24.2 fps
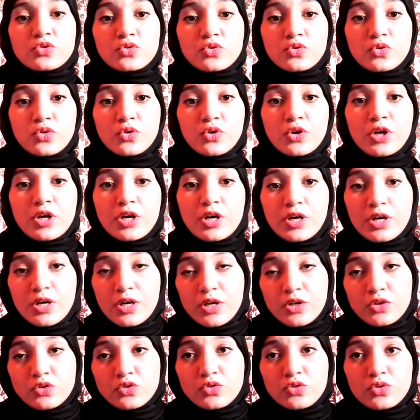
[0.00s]

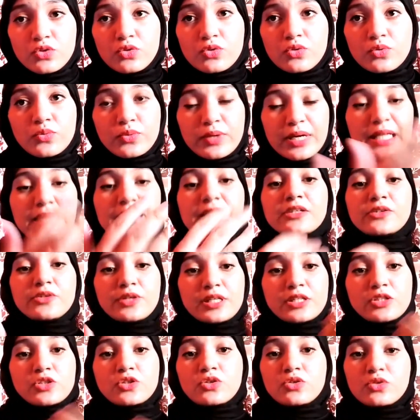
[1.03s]
to really
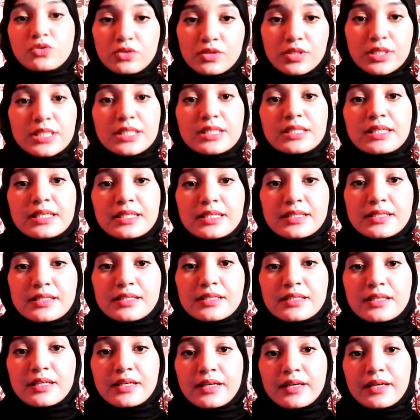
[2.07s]
reduce this